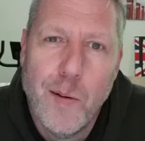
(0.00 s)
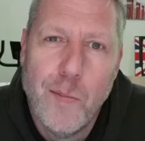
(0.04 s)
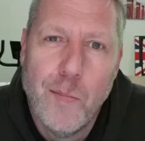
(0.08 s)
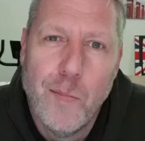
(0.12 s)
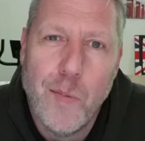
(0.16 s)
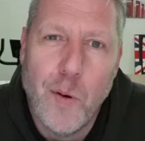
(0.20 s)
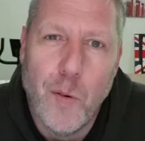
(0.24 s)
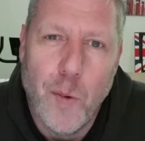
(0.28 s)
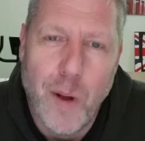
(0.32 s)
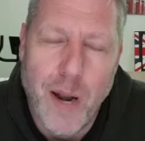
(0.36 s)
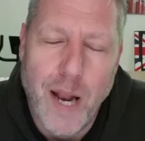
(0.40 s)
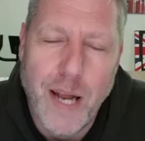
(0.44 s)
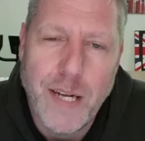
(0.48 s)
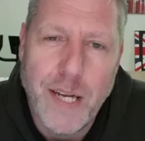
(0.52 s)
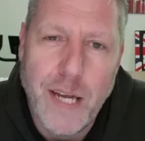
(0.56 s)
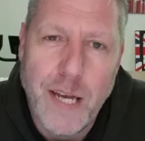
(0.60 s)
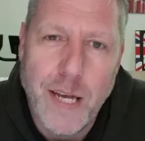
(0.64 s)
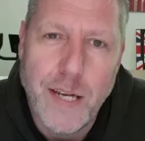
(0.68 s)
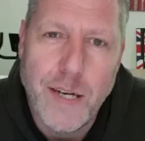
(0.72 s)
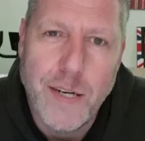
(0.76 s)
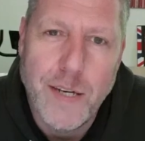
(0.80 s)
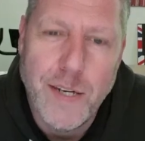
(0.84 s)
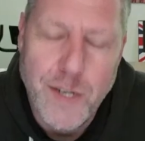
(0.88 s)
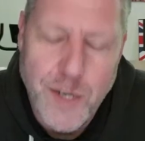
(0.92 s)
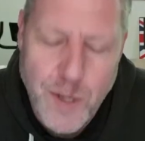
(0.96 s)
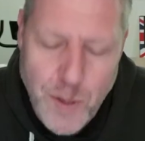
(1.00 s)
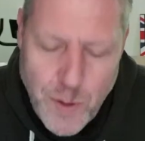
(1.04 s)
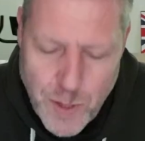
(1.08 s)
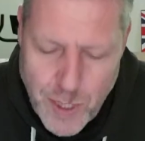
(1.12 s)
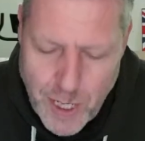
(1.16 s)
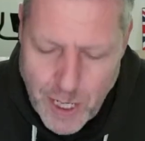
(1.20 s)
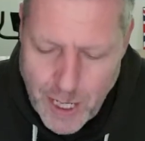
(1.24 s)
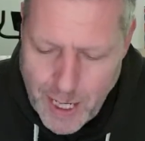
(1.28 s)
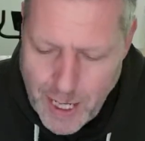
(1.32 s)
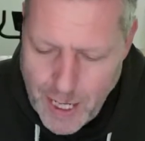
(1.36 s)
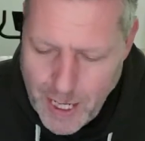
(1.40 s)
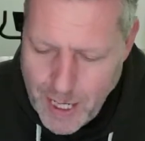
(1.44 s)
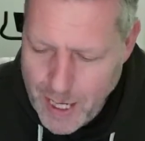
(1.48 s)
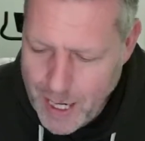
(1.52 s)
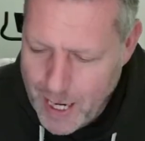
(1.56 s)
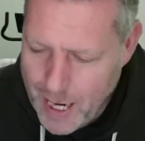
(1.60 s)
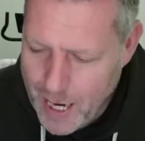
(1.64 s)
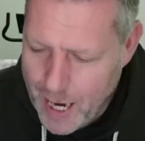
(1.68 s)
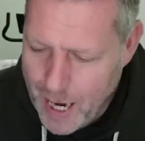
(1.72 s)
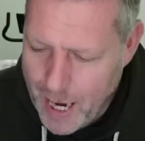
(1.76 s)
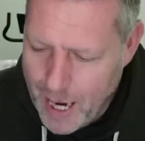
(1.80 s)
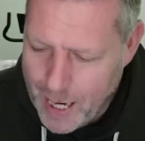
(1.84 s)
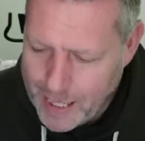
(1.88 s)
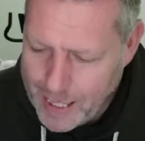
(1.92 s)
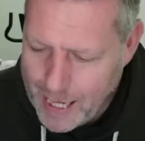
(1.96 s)
But when I did, usually
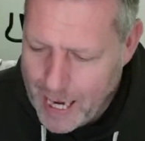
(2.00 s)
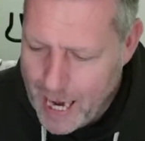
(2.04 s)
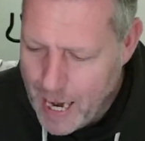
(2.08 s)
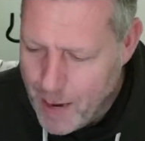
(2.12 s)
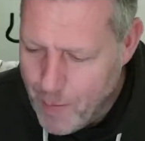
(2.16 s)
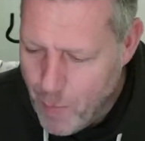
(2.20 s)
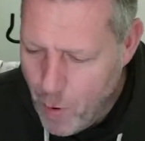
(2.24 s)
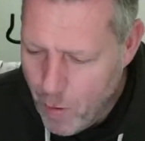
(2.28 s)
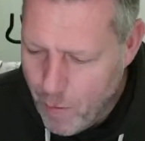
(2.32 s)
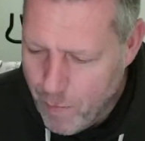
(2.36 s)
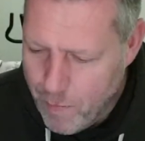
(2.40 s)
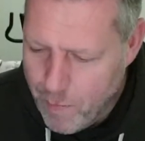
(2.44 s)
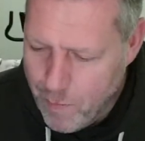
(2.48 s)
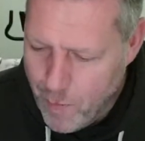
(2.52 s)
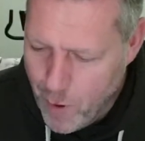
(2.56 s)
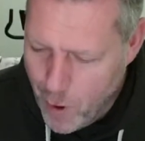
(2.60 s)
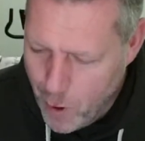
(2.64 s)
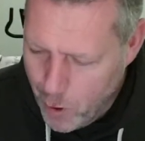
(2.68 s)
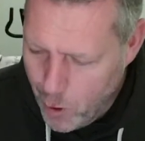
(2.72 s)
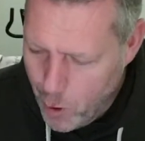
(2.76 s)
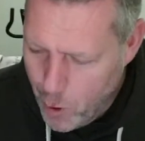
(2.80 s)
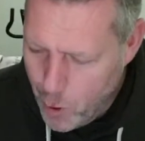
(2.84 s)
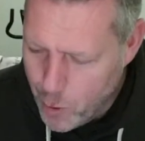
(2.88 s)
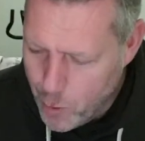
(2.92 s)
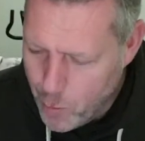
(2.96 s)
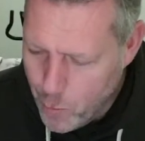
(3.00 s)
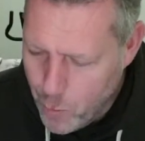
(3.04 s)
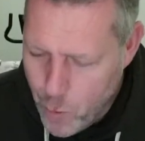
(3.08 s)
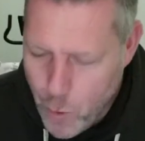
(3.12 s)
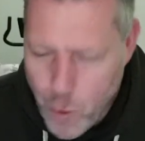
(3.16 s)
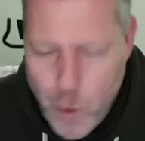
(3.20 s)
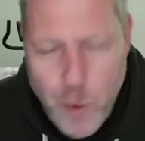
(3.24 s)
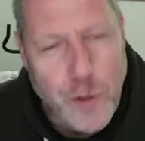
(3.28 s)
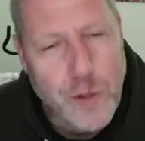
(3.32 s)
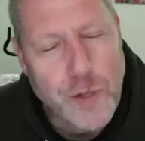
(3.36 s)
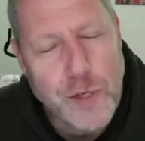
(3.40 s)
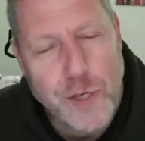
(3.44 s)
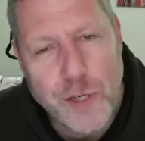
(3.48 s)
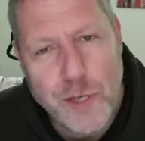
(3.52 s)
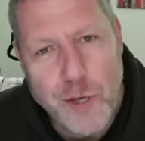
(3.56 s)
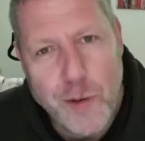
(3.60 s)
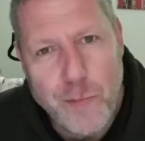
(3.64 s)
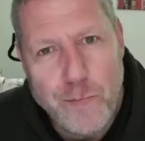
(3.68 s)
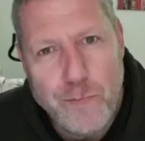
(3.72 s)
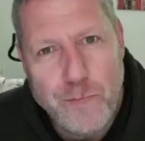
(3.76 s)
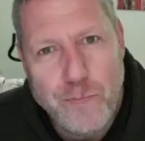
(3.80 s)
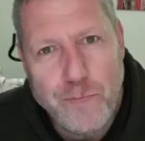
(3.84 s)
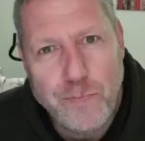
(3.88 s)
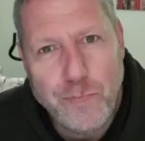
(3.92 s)
I came off a lot worse.